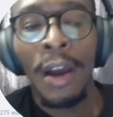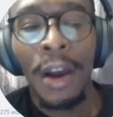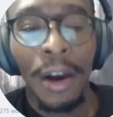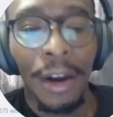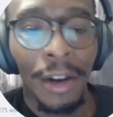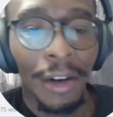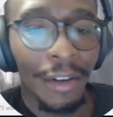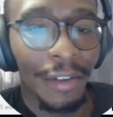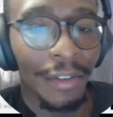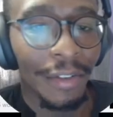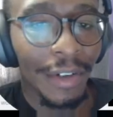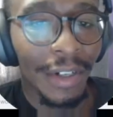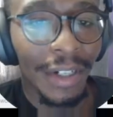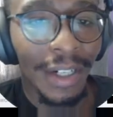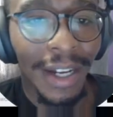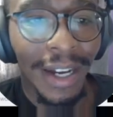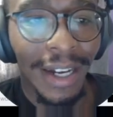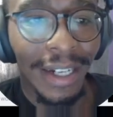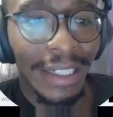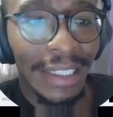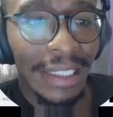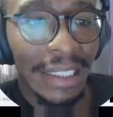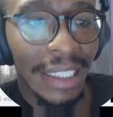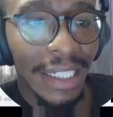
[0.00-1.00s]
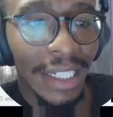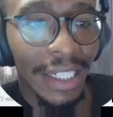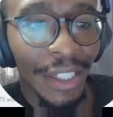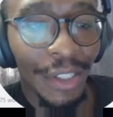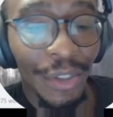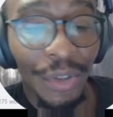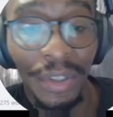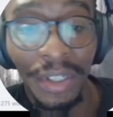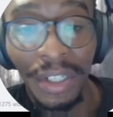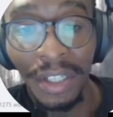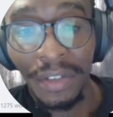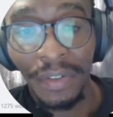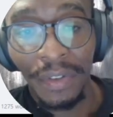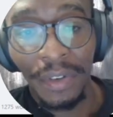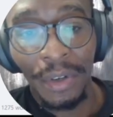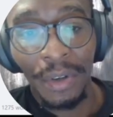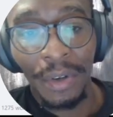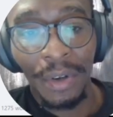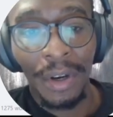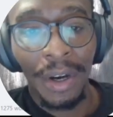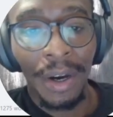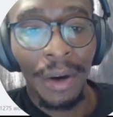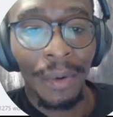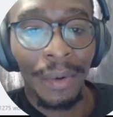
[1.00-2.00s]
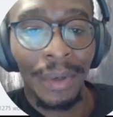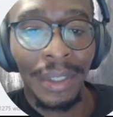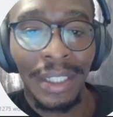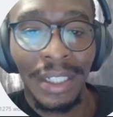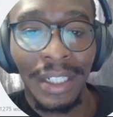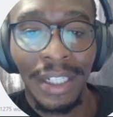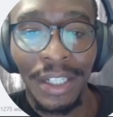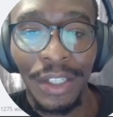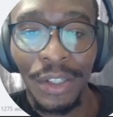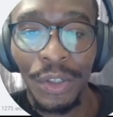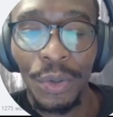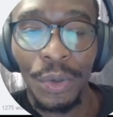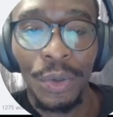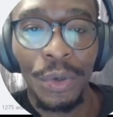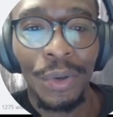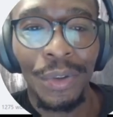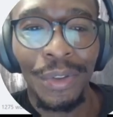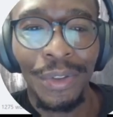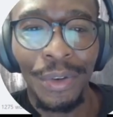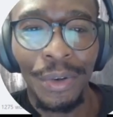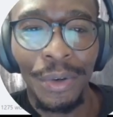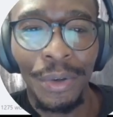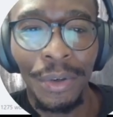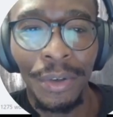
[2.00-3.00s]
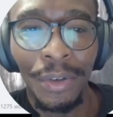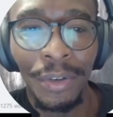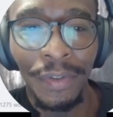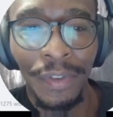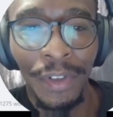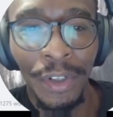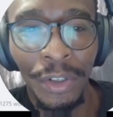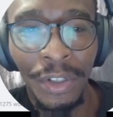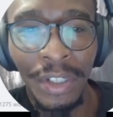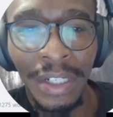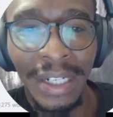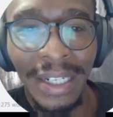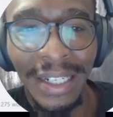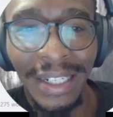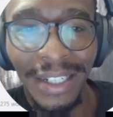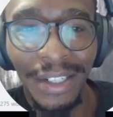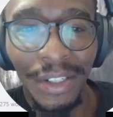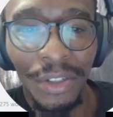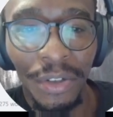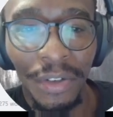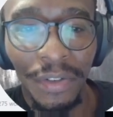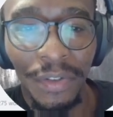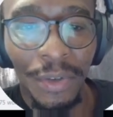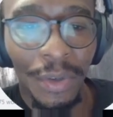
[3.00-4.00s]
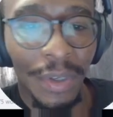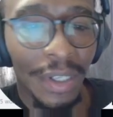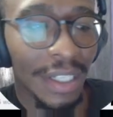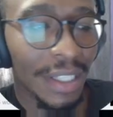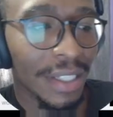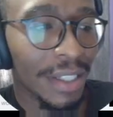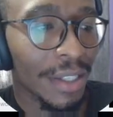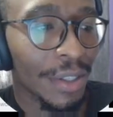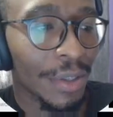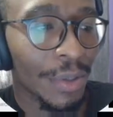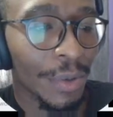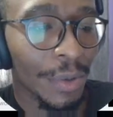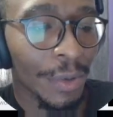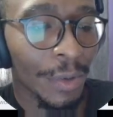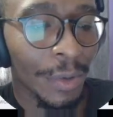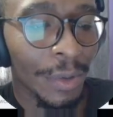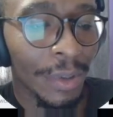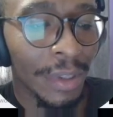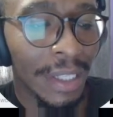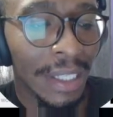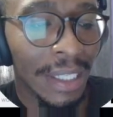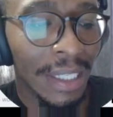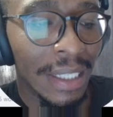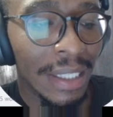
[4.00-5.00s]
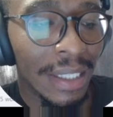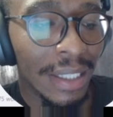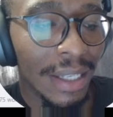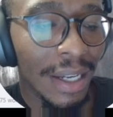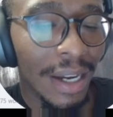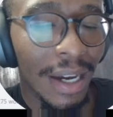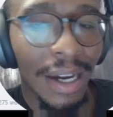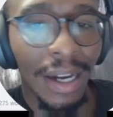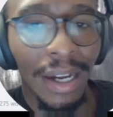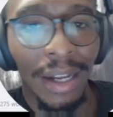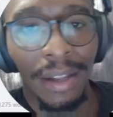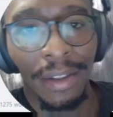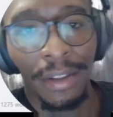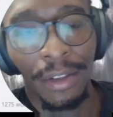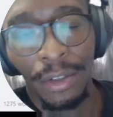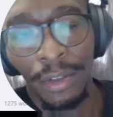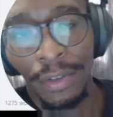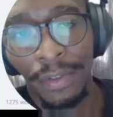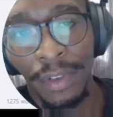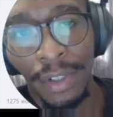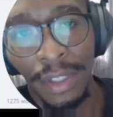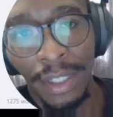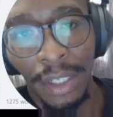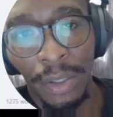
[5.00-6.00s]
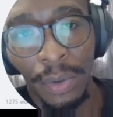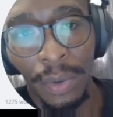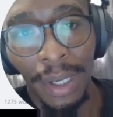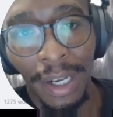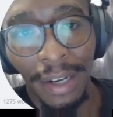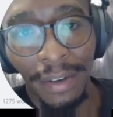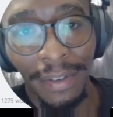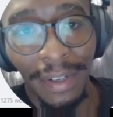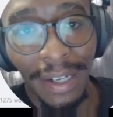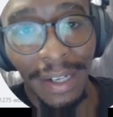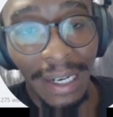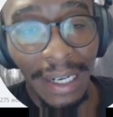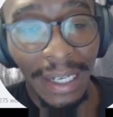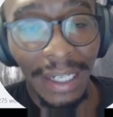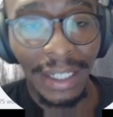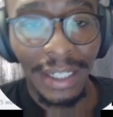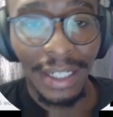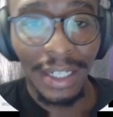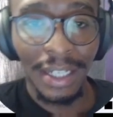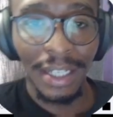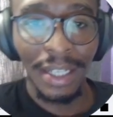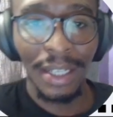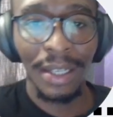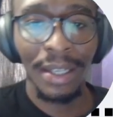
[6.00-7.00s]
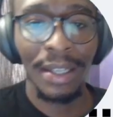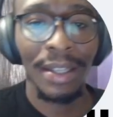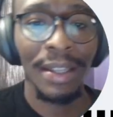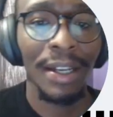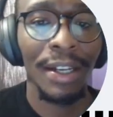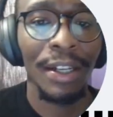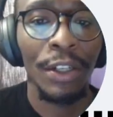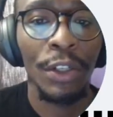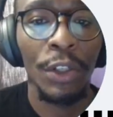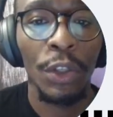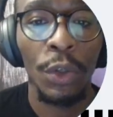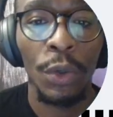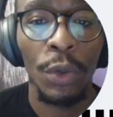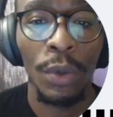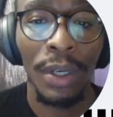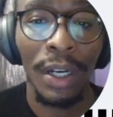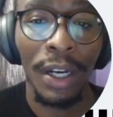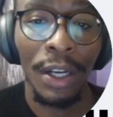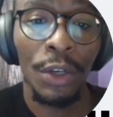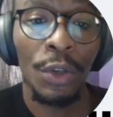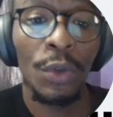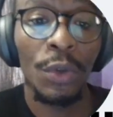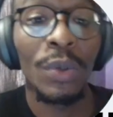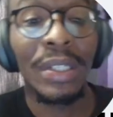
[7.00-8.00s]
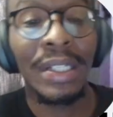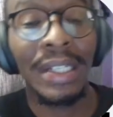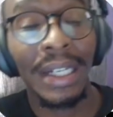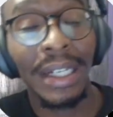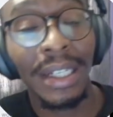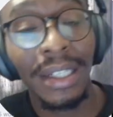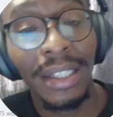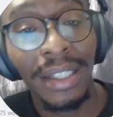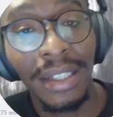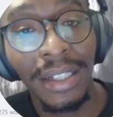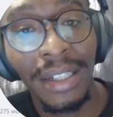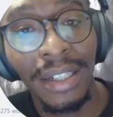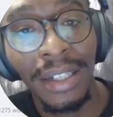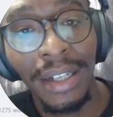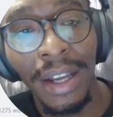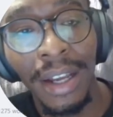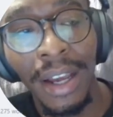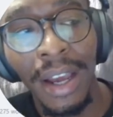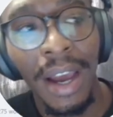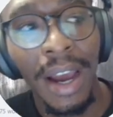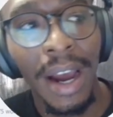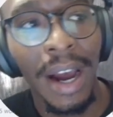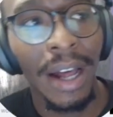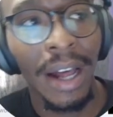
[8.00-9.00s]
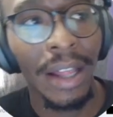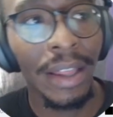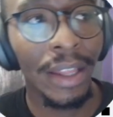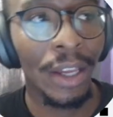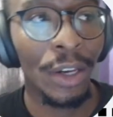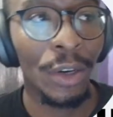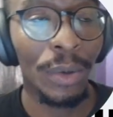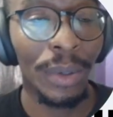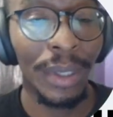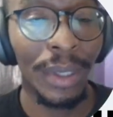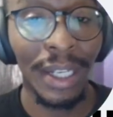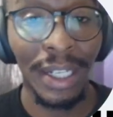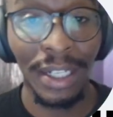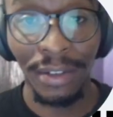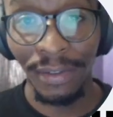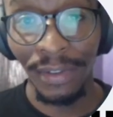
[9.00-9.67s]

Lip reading: Hello everyone, and in today's video I wanted us to go through video generating softwares. So these are the softwares that we have currently that you can use text and then you get